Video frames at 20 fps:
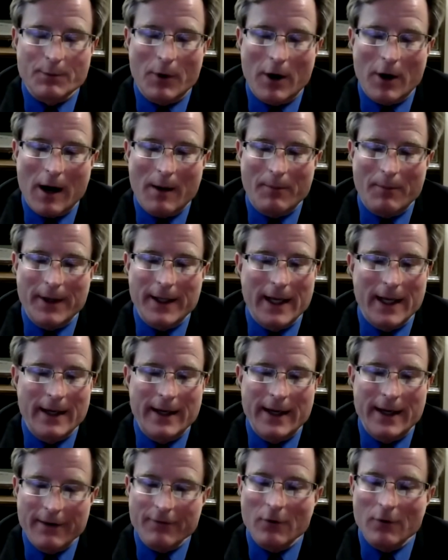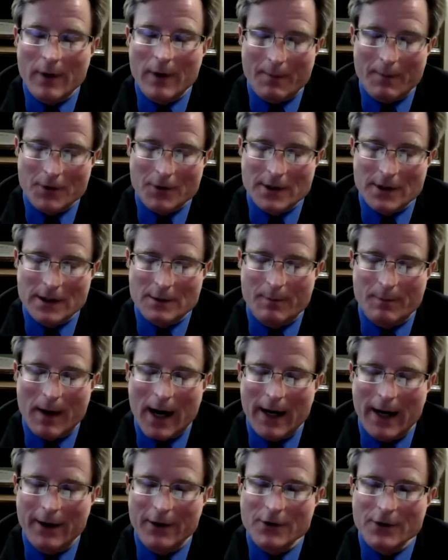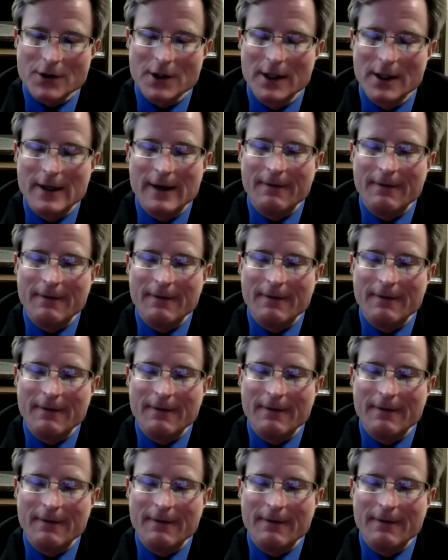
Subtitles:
property and never represents buyers,